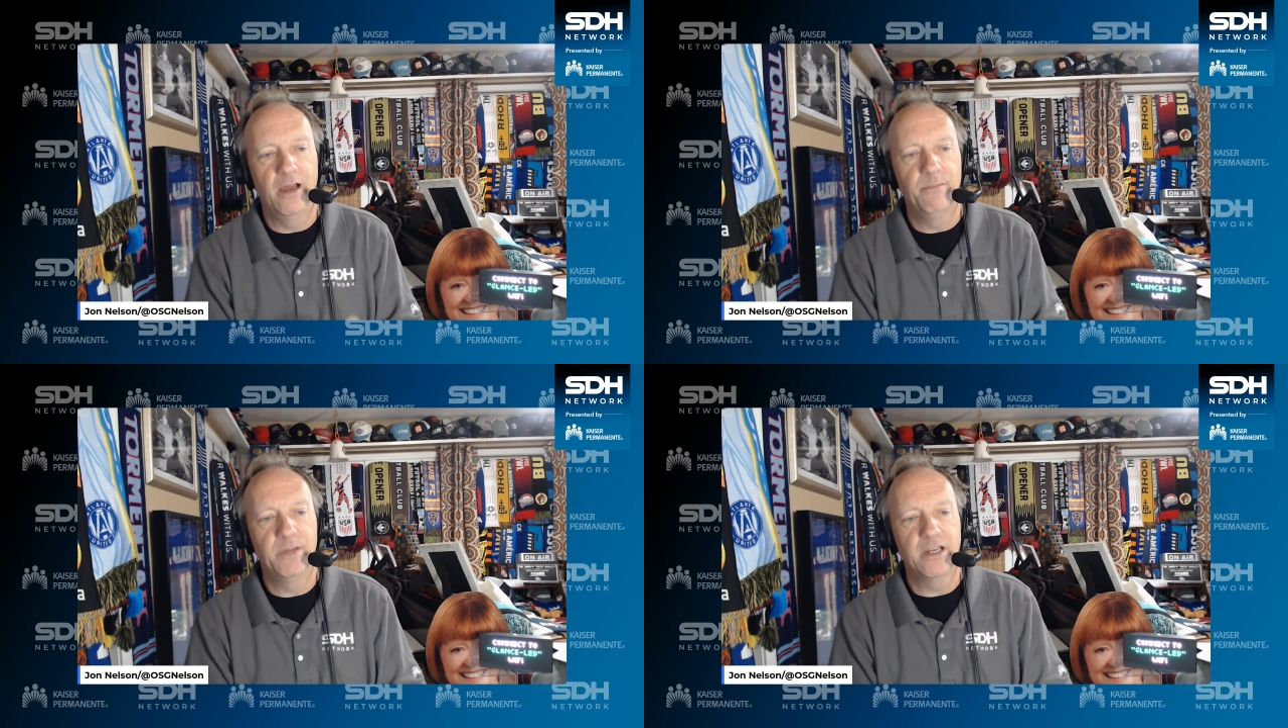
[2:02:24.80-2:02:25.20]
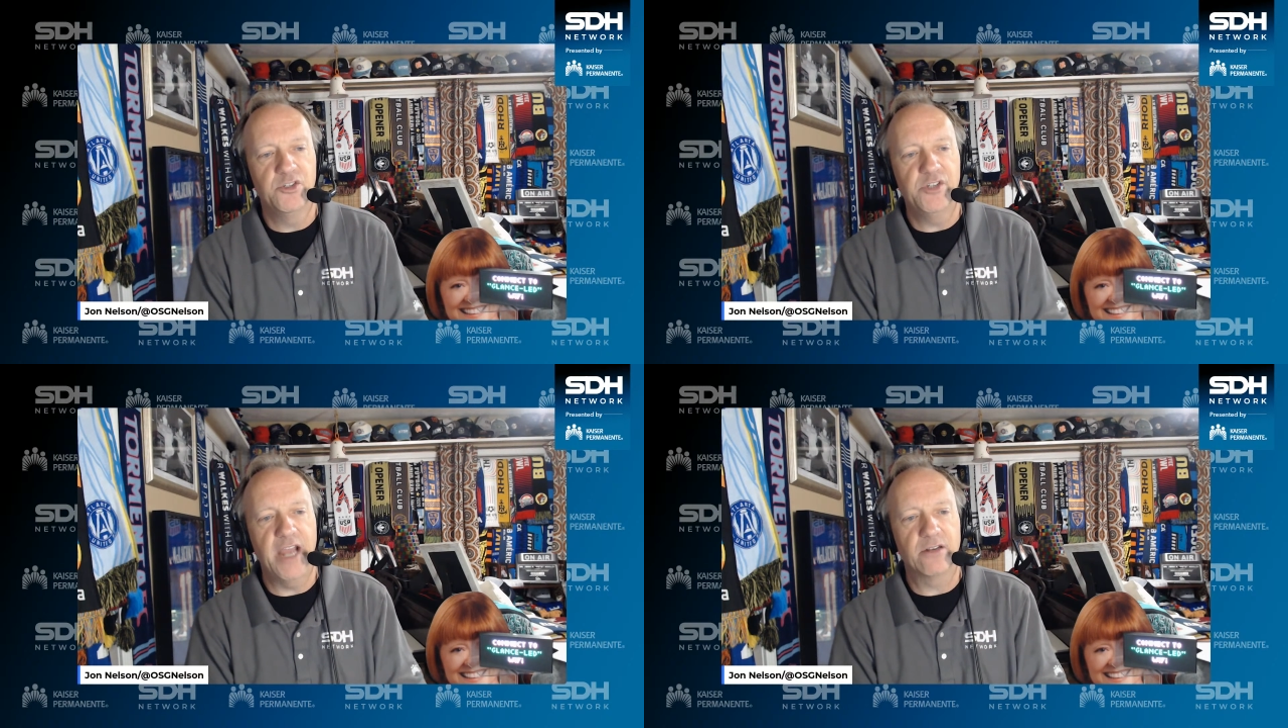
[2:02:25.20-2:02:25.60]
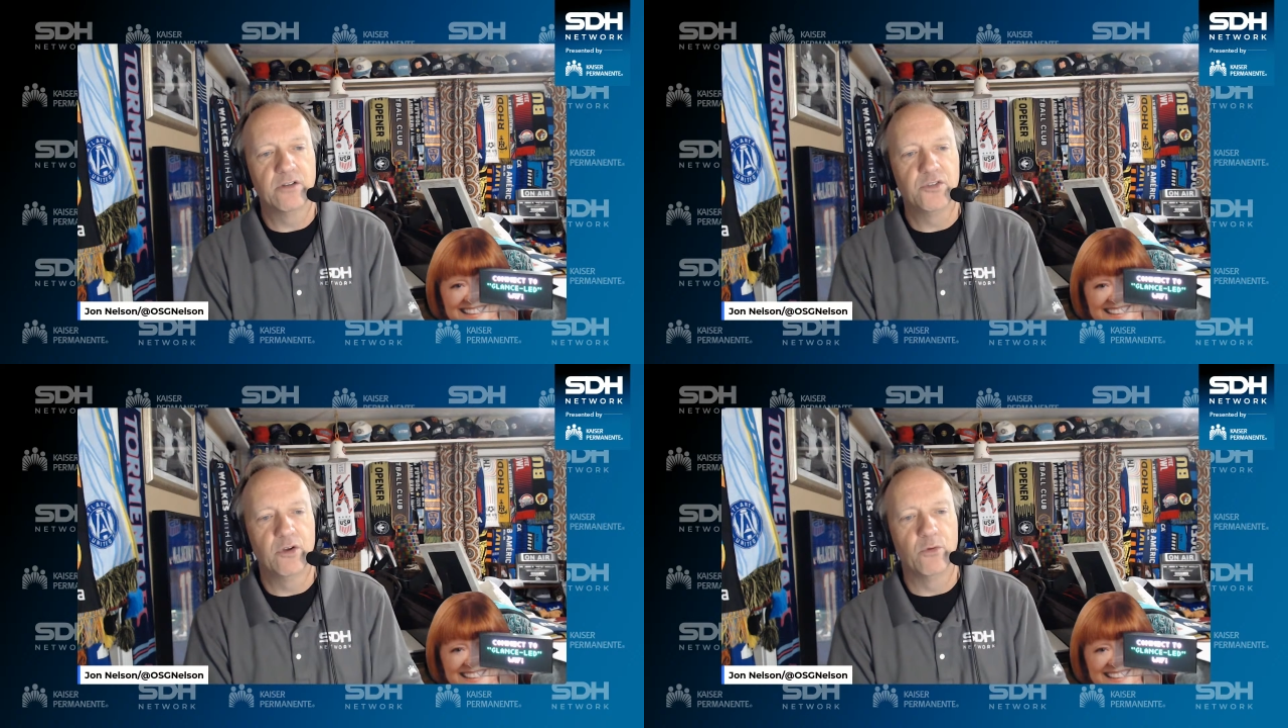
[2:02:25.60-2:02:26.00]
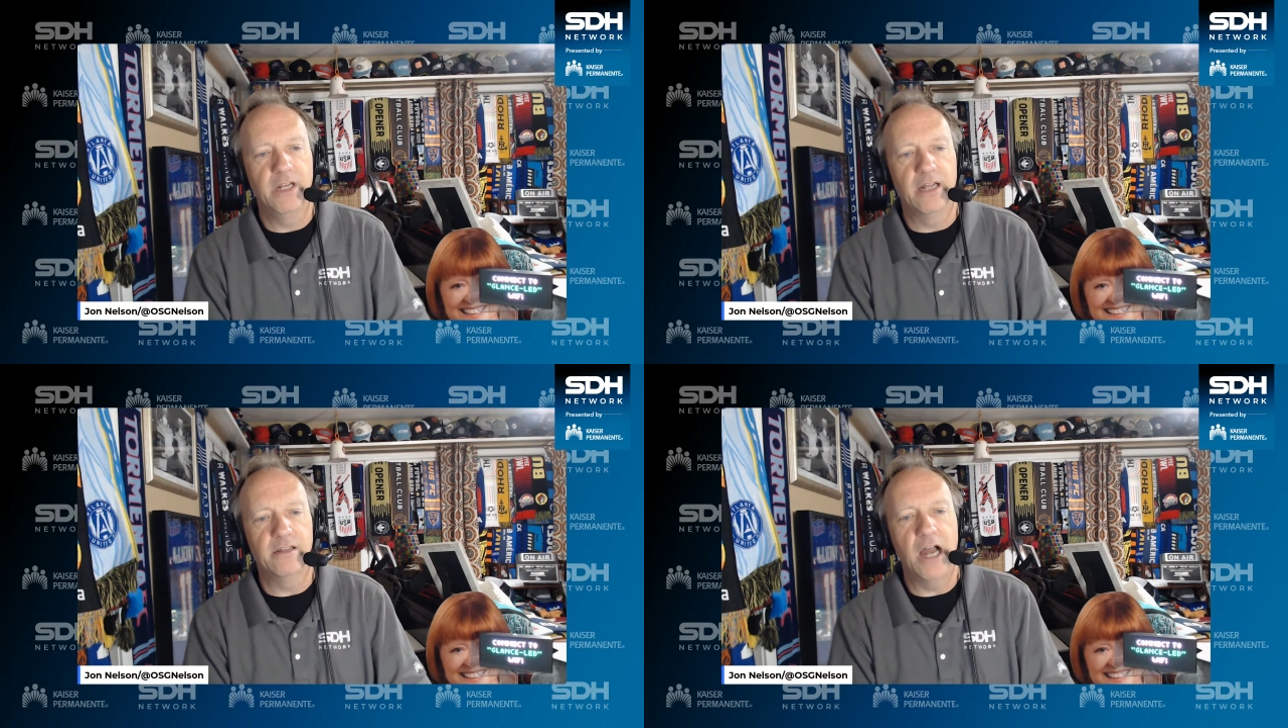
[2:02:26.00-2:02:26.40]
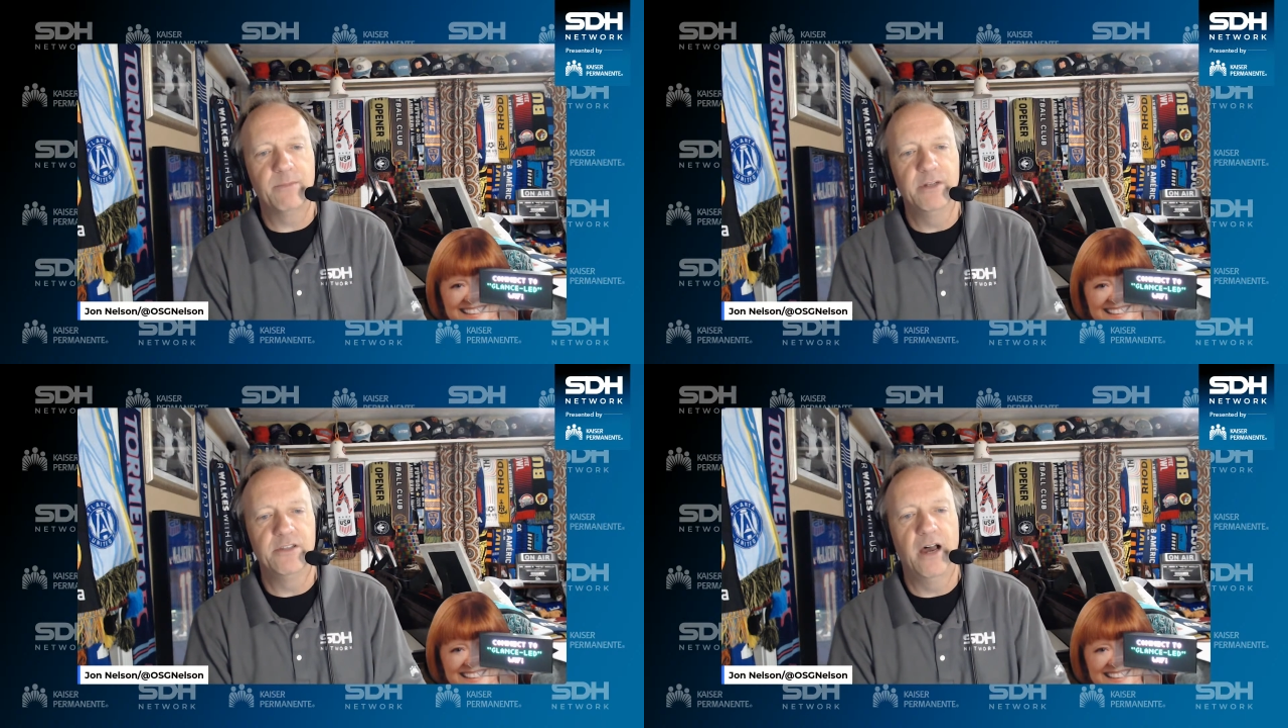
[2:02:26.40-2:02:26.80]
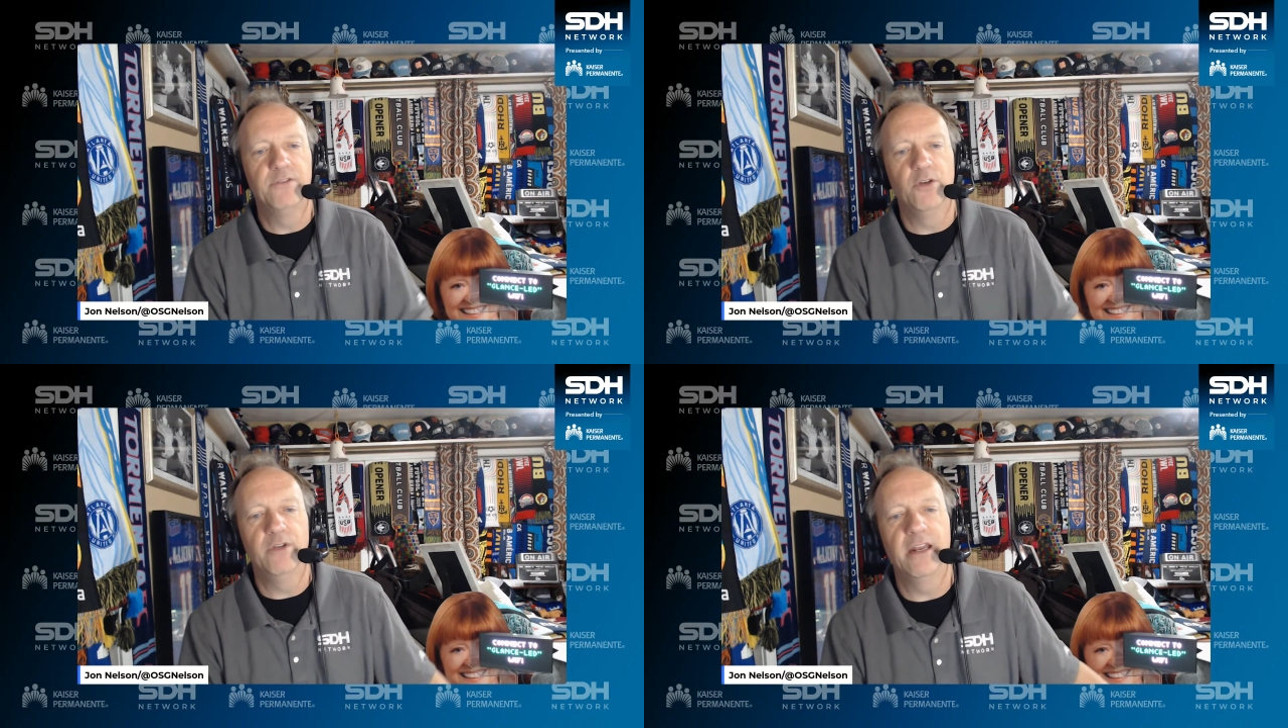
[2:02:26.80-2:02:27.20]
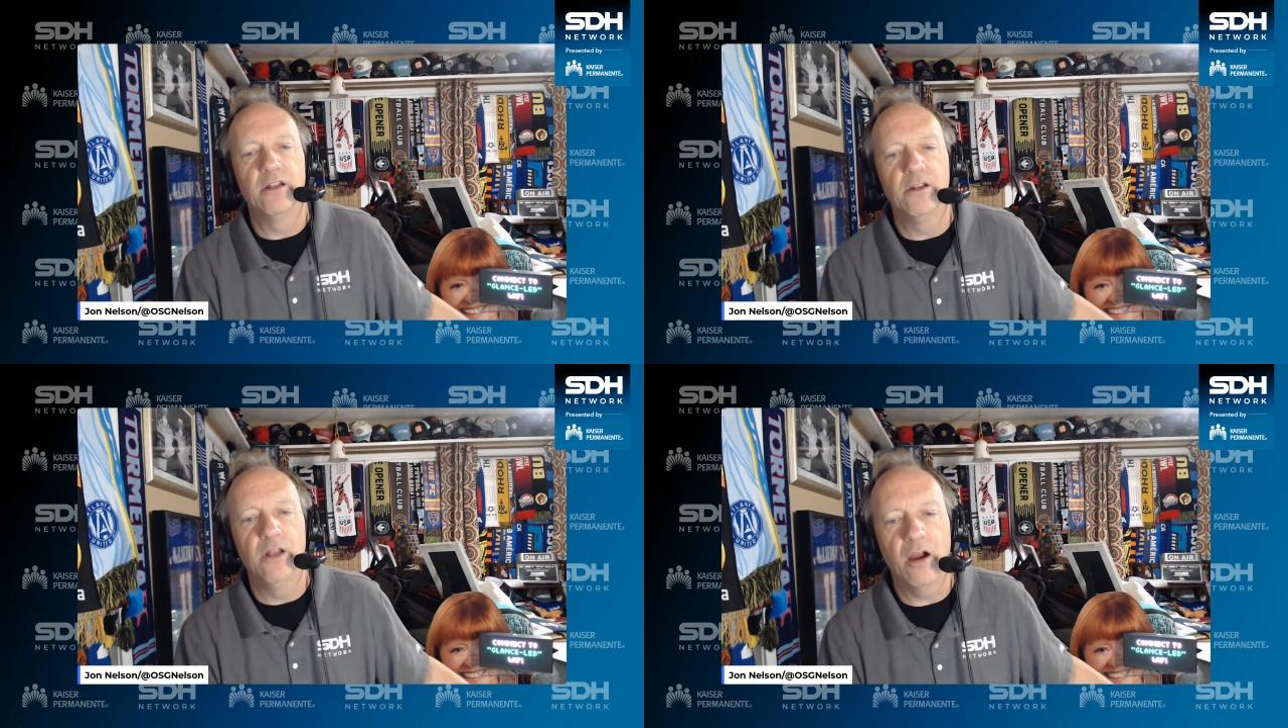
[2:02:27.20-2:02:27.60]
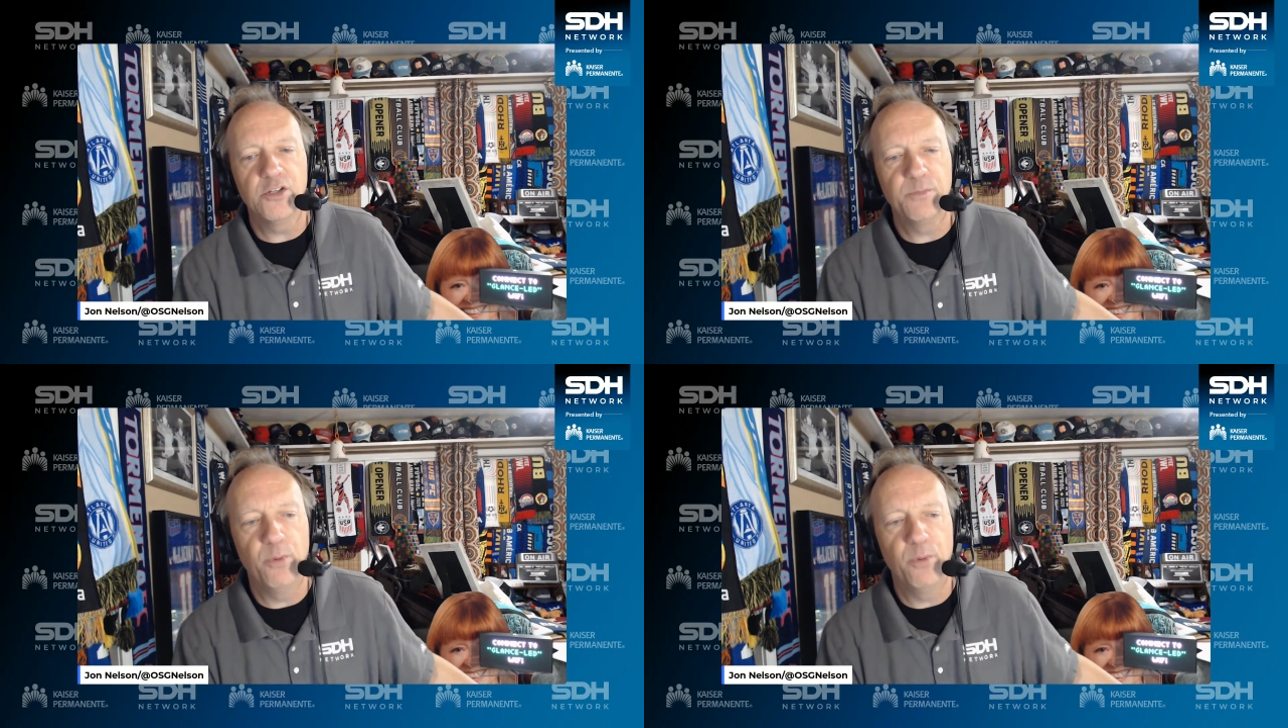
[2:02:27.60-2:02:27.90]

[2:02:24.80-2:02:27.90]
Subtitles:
because Shakhtar's owner Rinat Akhmetov donated a large